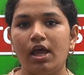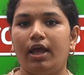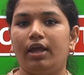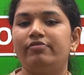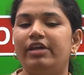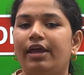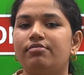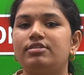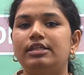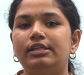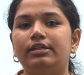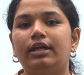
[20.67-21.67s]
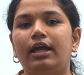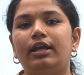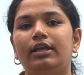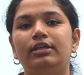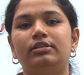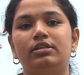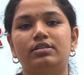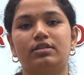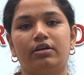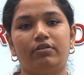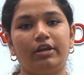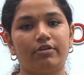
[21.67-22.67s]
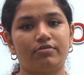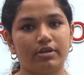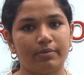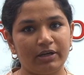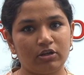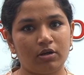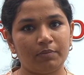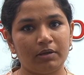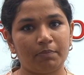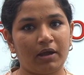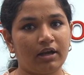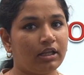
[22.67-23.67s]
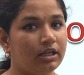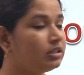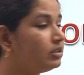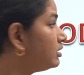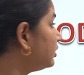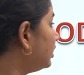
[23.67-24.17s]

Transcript: and we have seen regarding discovery of subatomic particles,